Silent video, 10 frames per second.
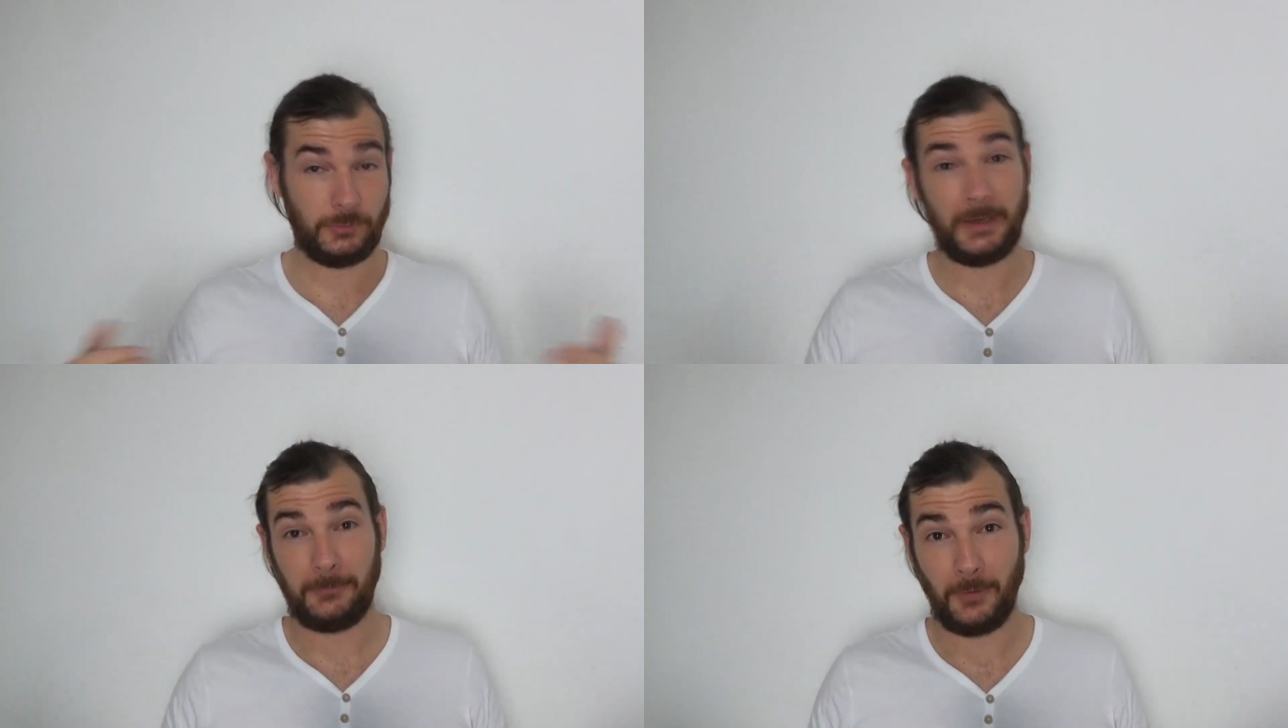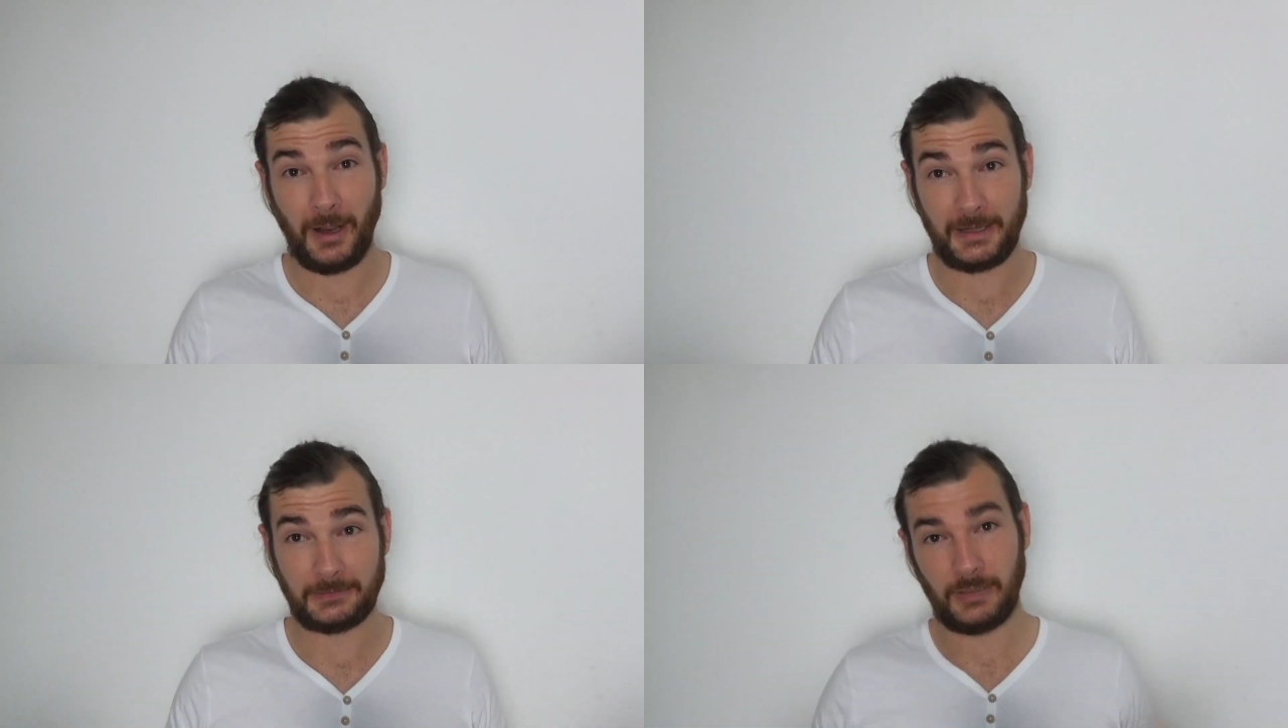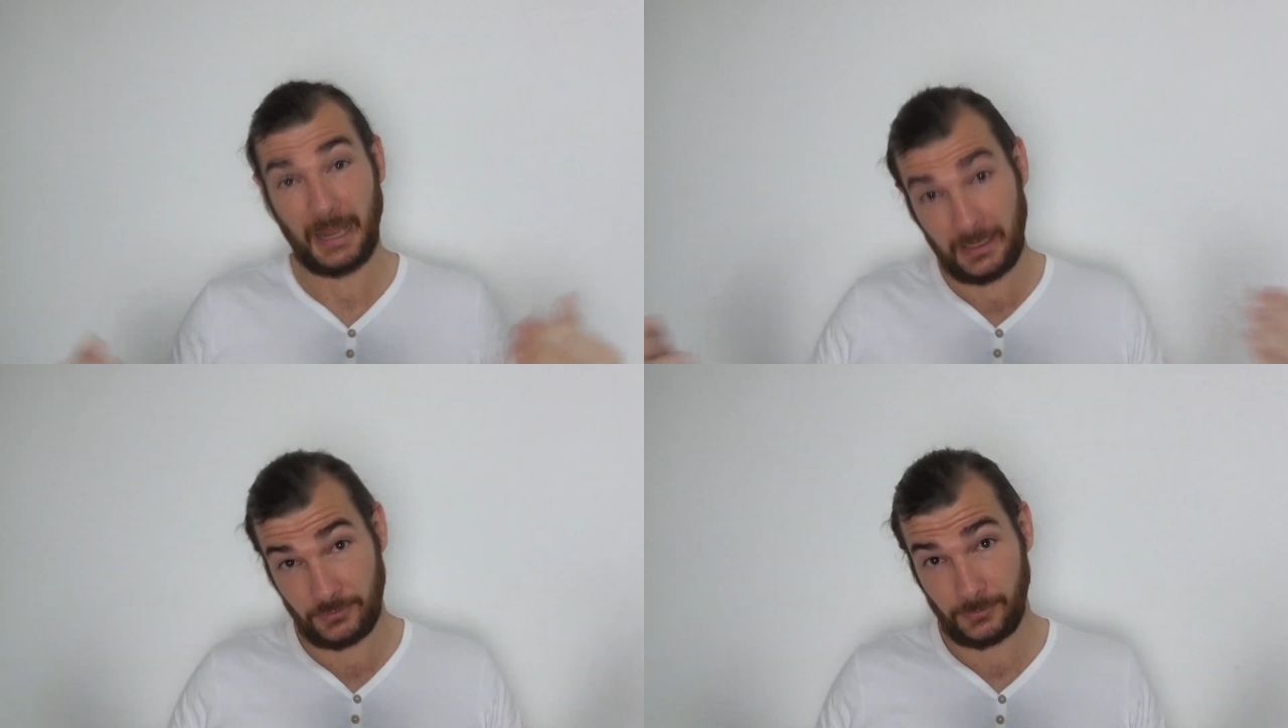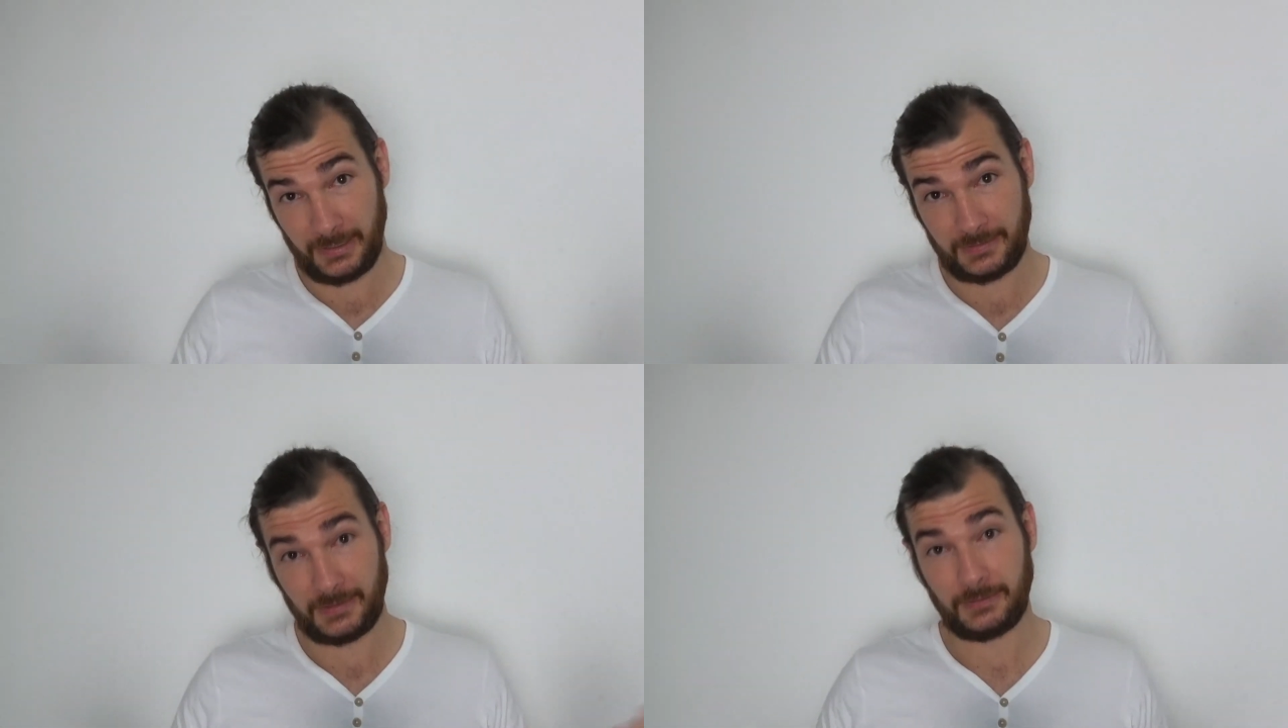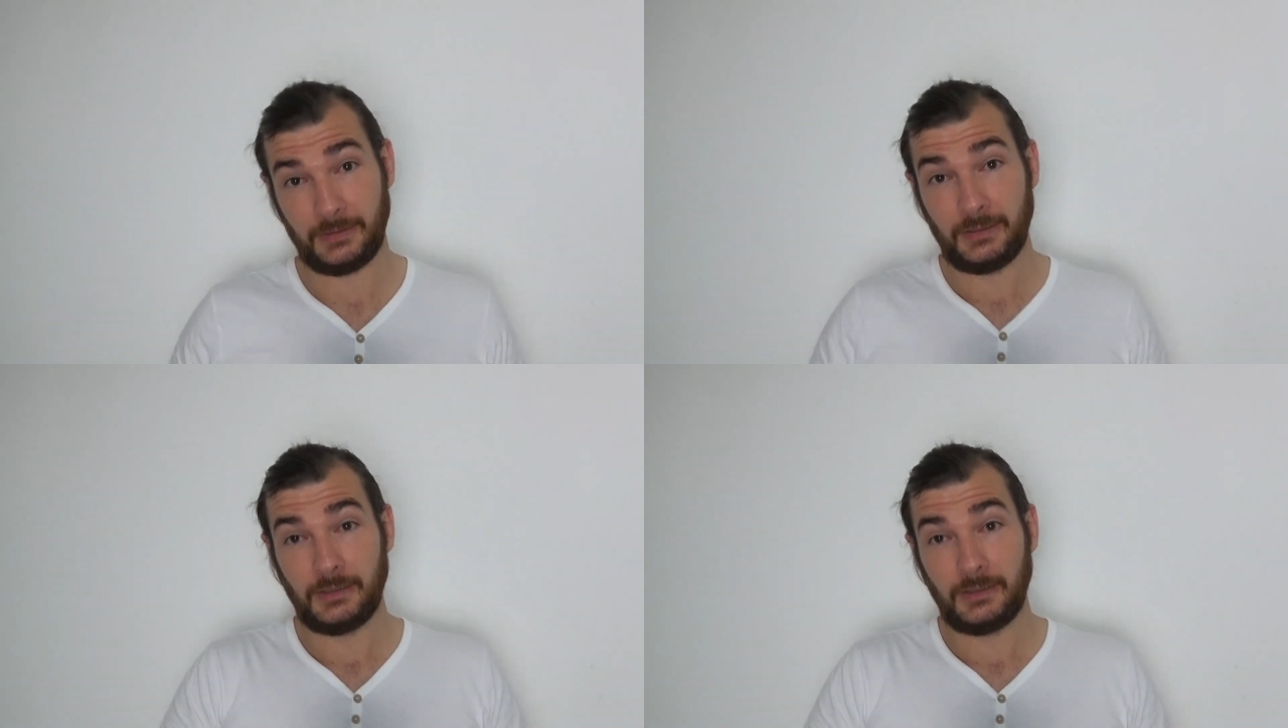Great writing and directing.